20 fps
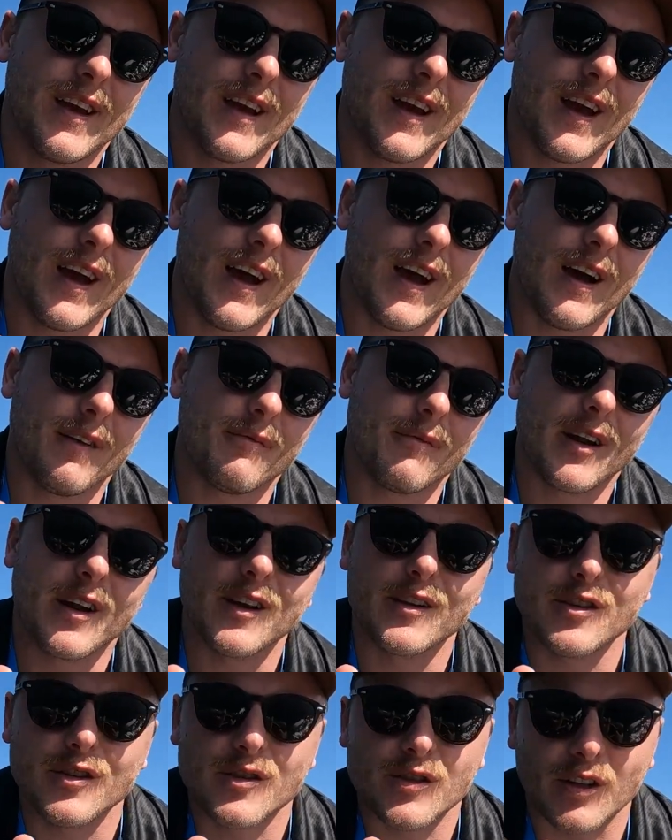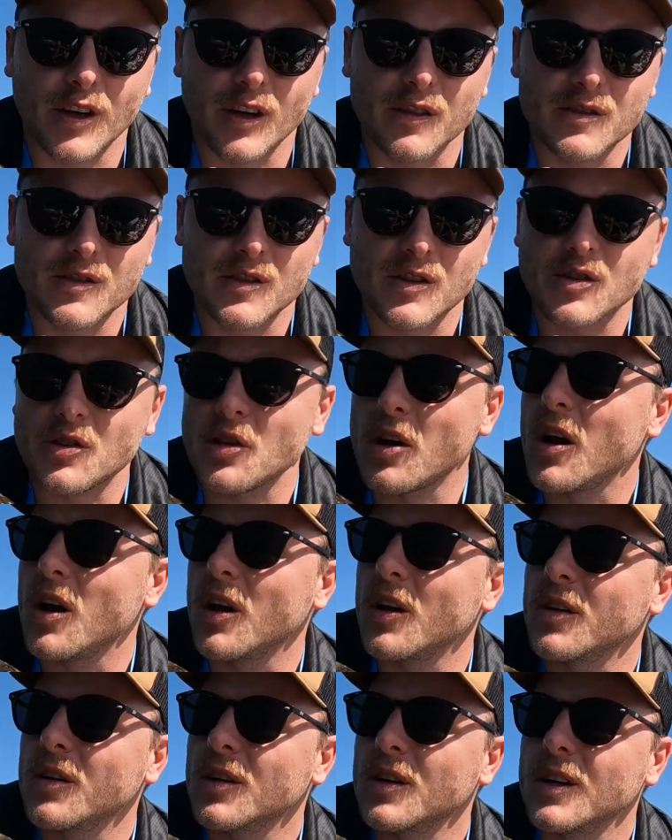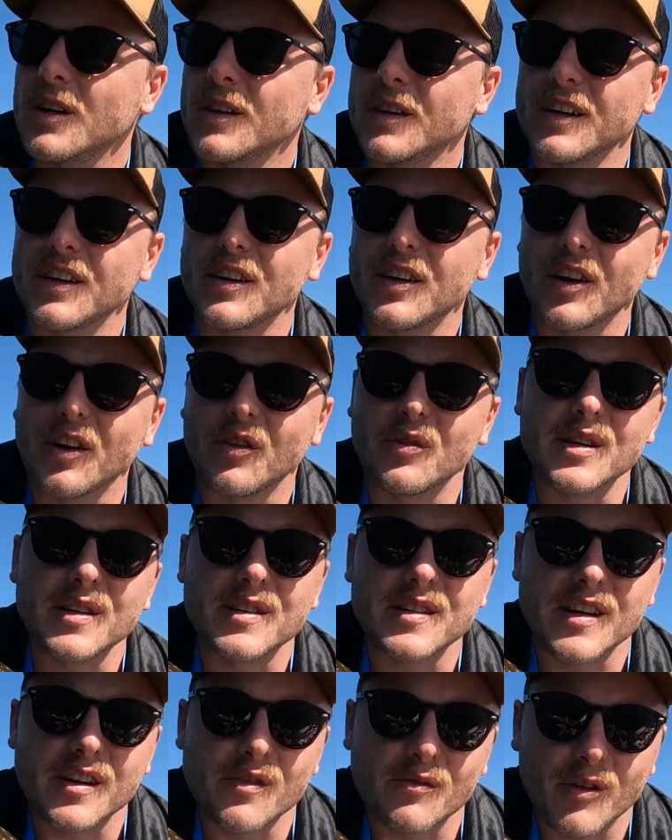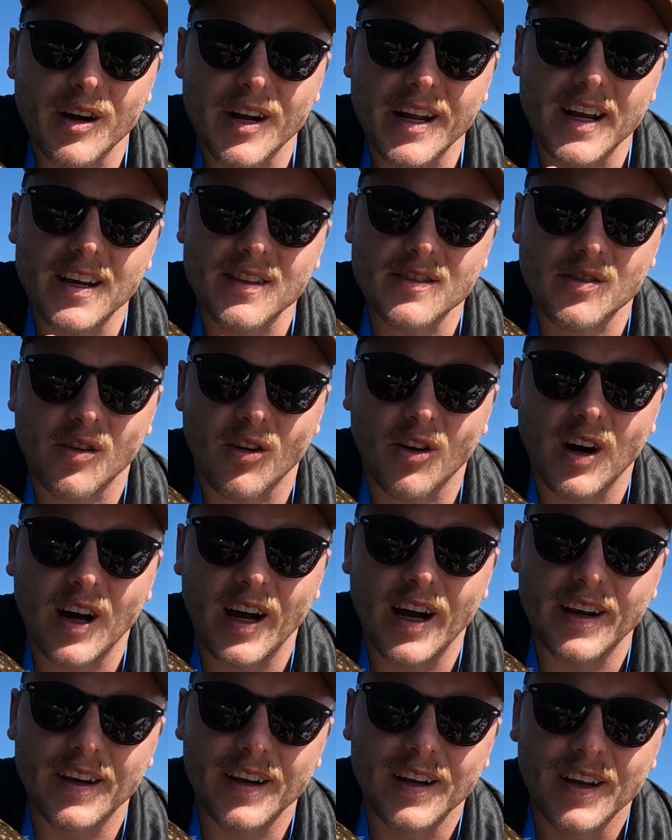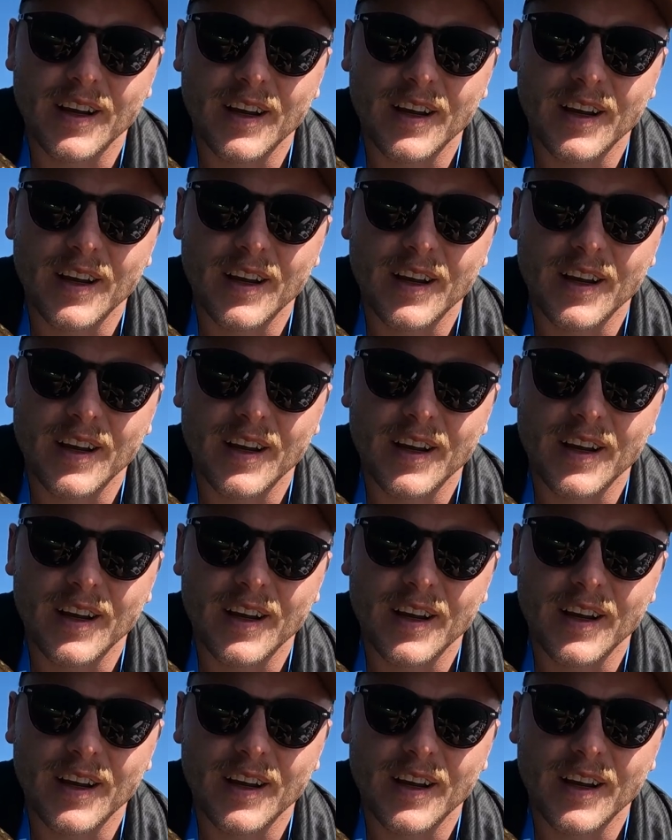And it just goes to show that you don't always need to run out tide